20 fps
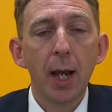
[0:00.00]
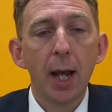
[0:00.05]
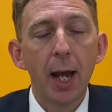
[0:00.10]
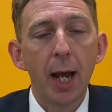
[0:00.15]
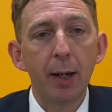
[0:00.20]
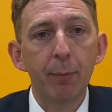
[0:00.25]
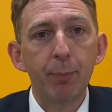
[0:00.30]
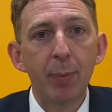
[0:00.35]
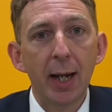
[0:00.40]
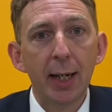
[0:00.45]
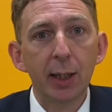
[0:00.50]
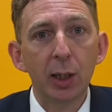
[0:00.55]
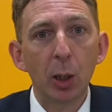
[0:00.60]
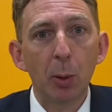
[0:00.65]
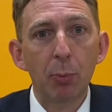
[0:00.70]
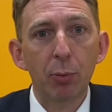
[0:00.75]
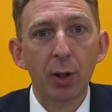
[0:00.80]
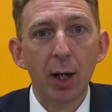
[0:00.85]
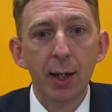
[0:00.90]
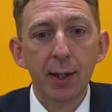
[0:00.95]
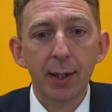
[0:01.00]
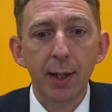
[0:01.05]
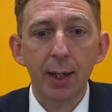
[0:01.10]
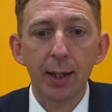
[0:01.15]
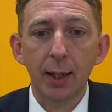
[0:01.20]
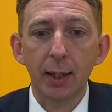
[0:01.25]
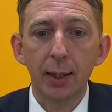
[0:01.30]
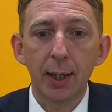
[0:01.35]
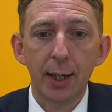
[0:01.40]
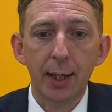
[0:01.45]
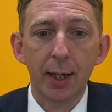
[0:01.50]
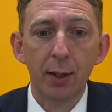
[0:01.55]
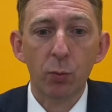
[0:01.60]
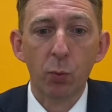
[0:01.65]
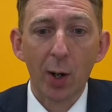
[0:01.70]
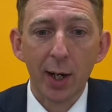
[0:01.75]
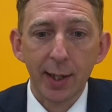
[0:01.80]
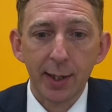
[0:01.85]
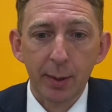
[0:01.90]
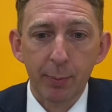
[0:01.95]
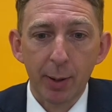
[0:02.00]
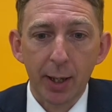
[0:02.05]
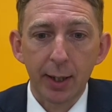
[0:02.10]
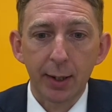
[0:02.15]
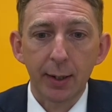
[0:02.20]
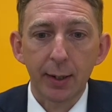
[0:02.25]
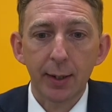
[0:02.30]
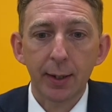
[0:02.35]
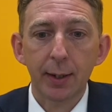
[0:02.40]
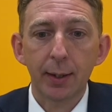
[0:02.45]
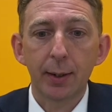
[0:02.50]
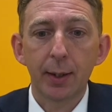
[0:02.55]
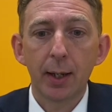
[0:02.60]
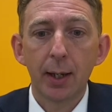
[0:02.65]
and pedal-operated lidded waste bins.